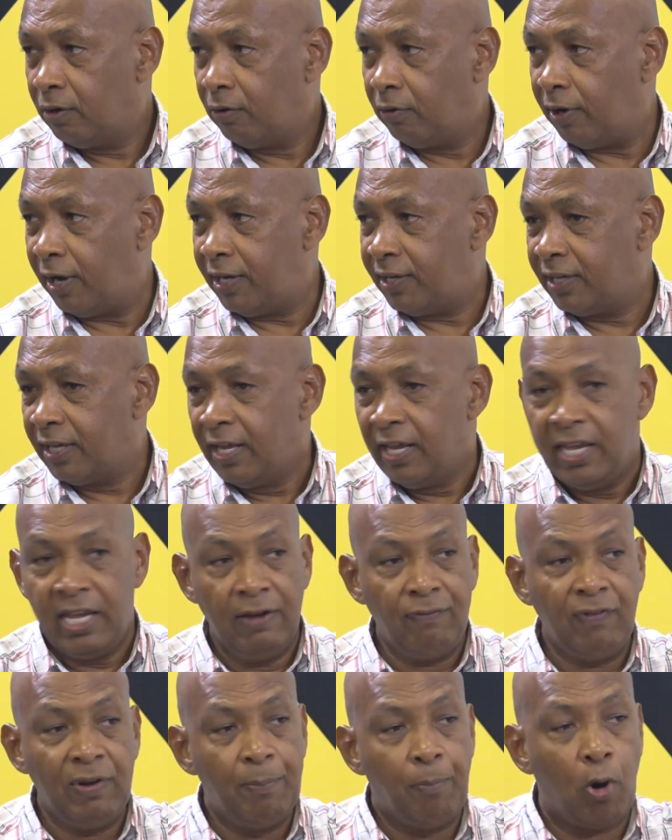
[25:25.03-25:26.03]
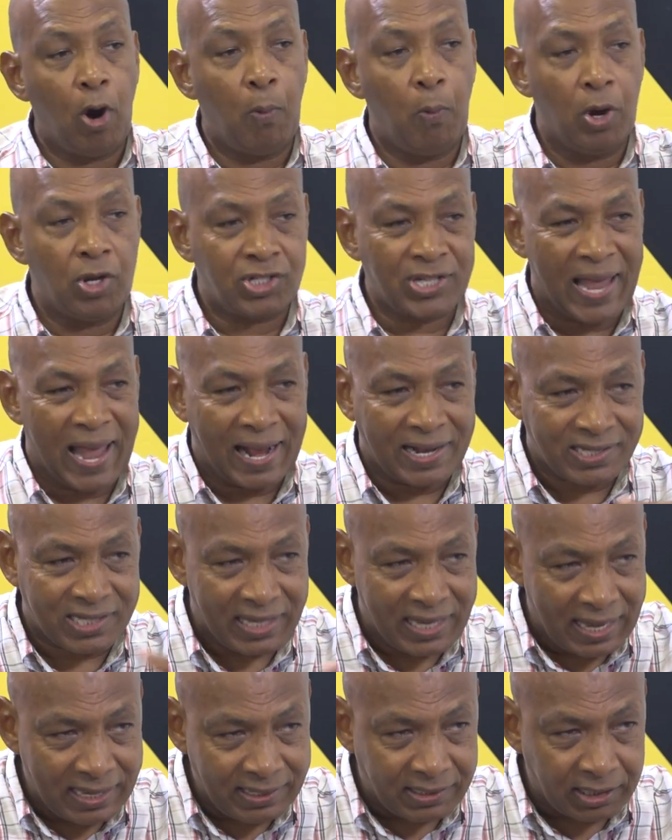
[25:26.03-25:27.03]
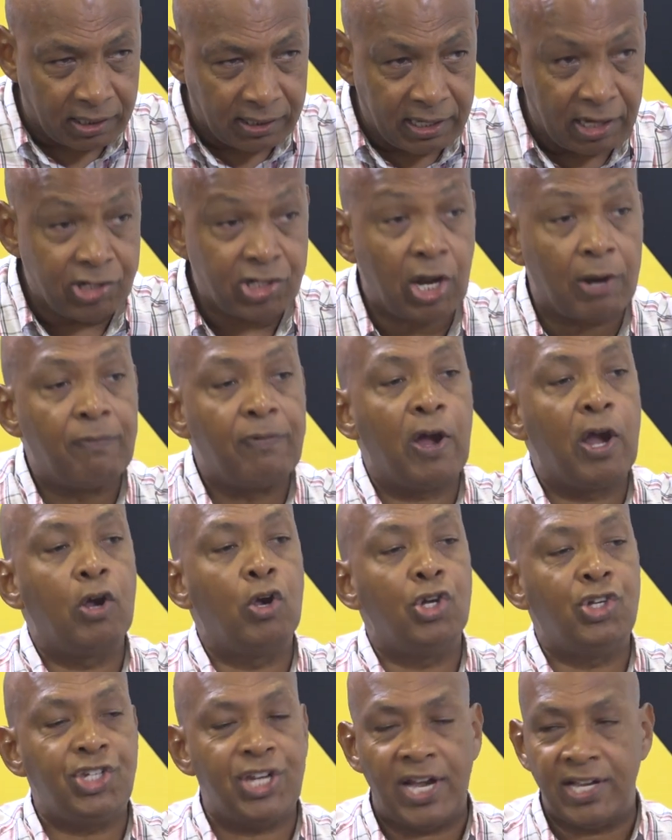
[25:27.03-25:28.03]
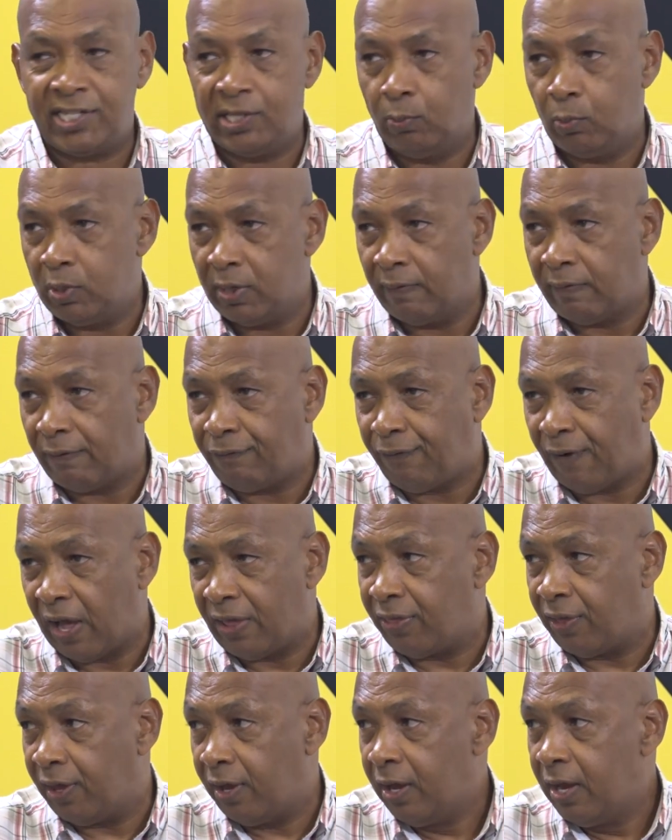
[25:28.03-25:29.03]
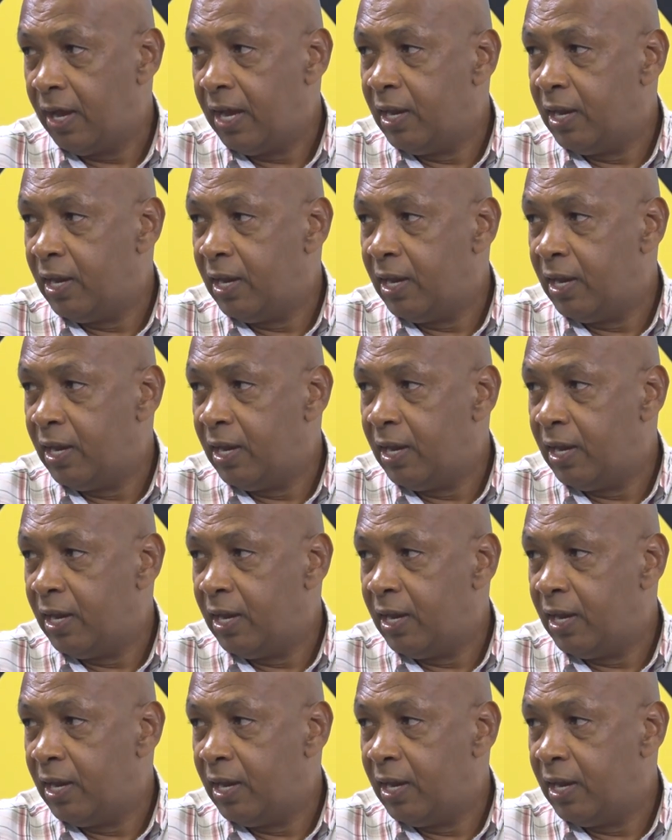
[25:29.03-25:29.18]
right? If the boy was accidental, there's a very good chance he wouldn't have a father,